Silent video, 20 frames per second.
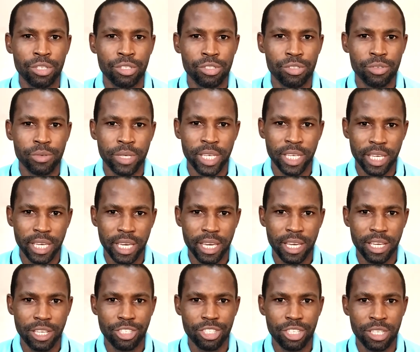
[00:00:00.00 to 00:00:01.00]
to
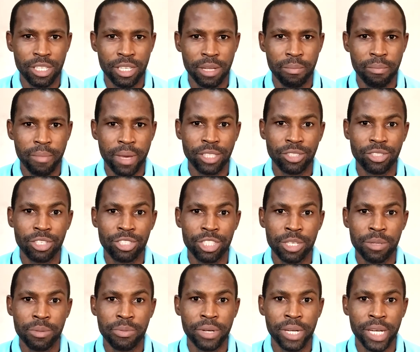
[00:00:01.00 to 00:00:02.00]
engage in a
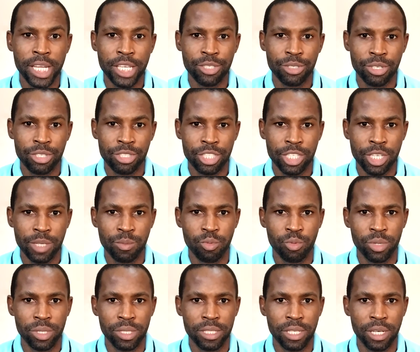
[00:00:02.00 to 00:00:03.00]
mentorship relationship
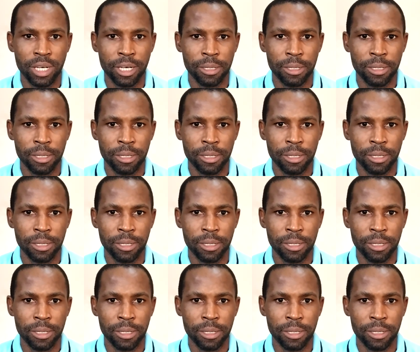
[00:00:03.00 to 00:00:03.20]
with